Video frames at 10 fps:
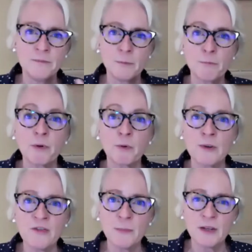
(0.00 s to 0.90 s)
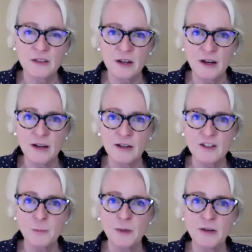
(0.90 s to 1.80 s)
bereavement that I had
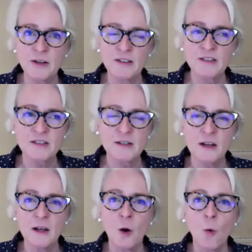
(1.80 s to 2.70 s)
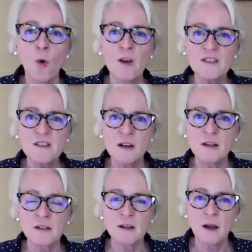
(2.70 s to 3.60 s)
experienced was
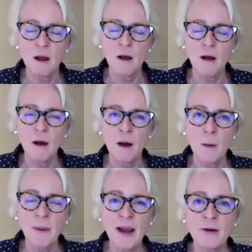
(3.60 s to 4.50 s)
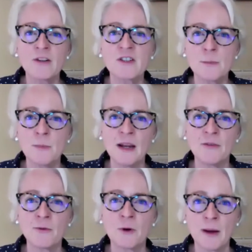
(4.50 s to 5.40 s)
not apparent to me
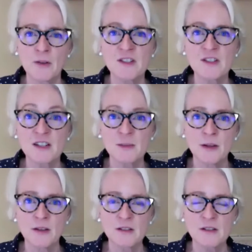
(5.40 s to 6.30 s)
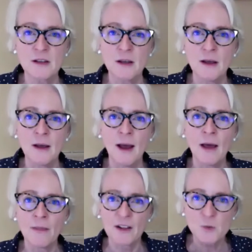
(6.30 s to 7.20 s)
for about 6 months.
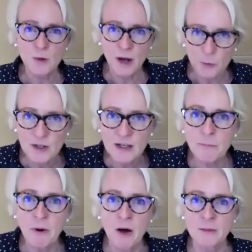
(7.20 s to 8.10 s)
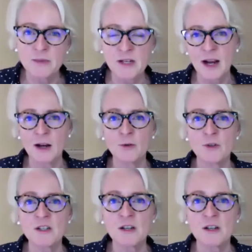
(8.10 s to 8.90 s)
And that's when I really bottomed out.